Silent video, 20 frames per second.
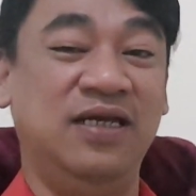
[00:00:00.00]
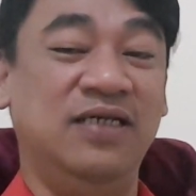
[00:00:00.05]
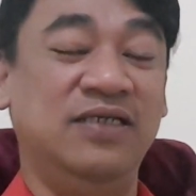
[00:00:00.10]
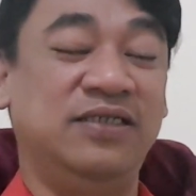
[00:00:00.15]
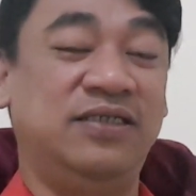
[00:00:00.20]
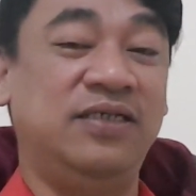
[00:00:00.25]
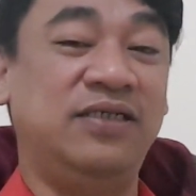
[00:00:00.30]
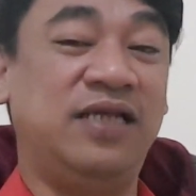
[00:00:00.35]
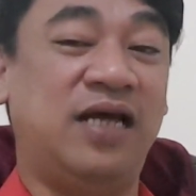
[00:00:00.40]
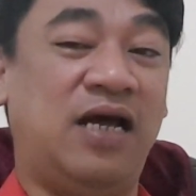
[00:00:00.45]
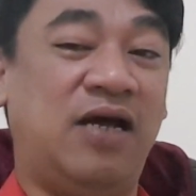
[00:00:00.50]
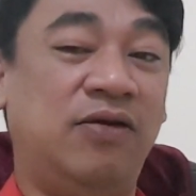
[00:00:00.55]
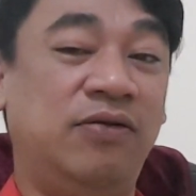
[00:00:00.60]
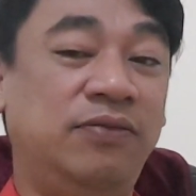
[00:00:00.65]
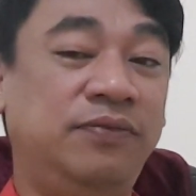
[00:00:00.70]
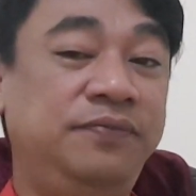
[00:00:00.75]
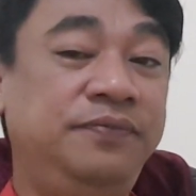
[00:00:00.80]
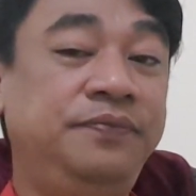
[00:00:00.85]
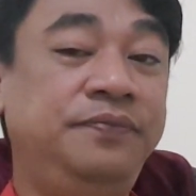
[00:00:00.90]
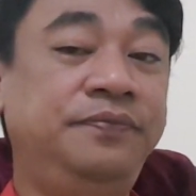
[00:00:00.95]
So
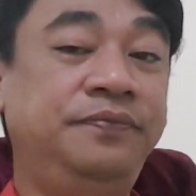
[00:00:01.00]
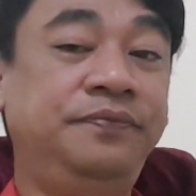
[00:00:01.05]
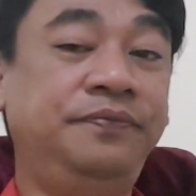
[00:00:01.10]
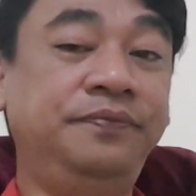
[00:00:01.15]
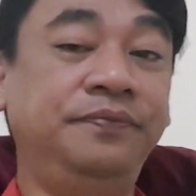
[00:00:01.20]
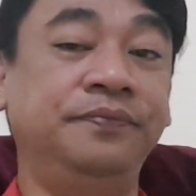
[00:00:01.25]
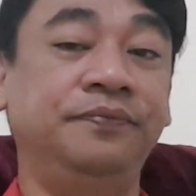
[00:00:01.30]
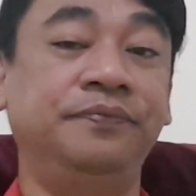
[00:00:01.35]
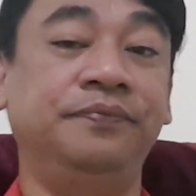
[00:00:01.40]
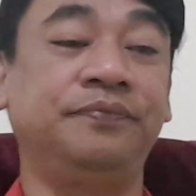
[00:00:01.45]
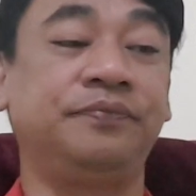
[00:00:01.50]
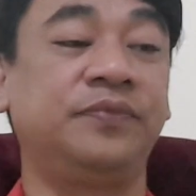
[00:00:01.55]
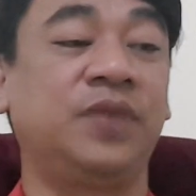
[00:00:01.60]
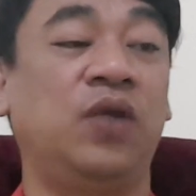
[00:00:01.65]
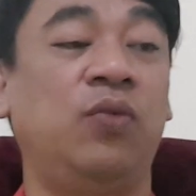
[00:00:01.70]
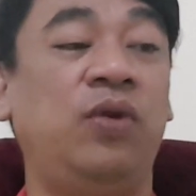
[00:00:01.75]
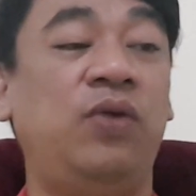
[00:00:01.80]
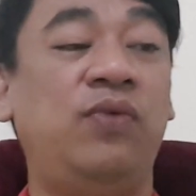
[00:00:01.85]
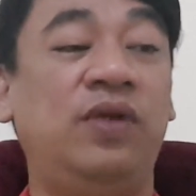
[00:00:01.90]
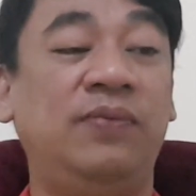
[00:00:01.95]
now,
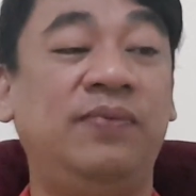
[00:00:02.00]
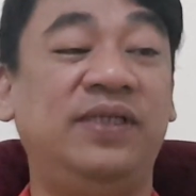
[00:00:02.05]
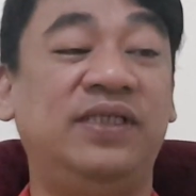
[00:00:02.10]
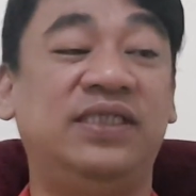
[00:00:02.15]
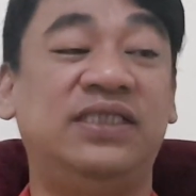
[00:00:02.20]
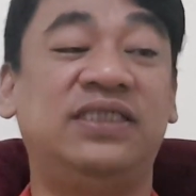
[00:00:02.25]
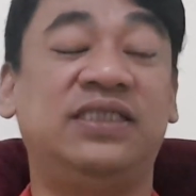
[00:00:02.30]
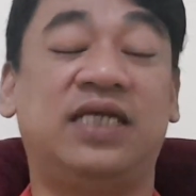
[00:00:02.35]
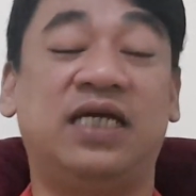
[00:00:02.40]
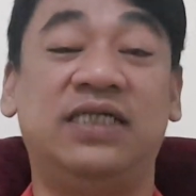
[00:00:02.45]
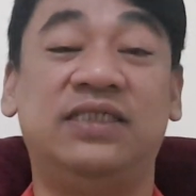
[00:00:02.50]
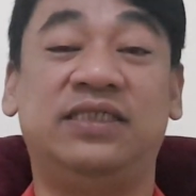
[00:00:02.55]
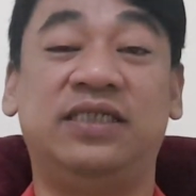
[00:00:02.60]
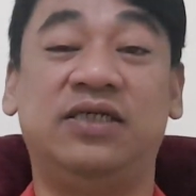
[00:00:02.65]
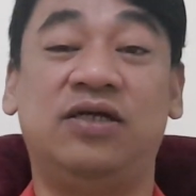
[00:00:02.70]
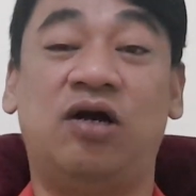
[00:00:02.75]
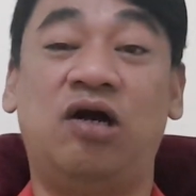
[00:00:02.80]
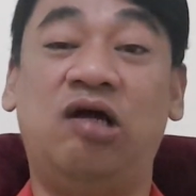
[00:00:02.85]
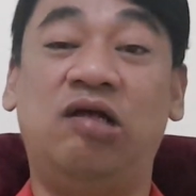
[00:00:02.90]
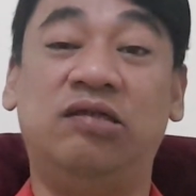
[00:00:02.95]
we will be
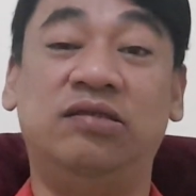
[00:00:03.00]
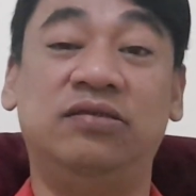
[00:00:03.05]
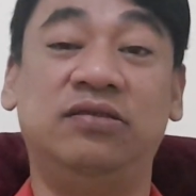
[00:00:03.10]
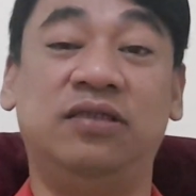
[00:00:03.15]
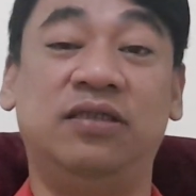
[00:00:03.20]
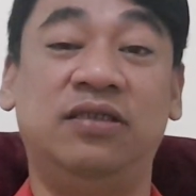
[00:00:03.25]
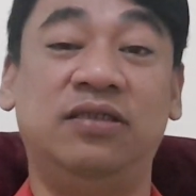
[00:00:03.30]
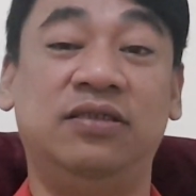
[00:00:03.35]
discussing on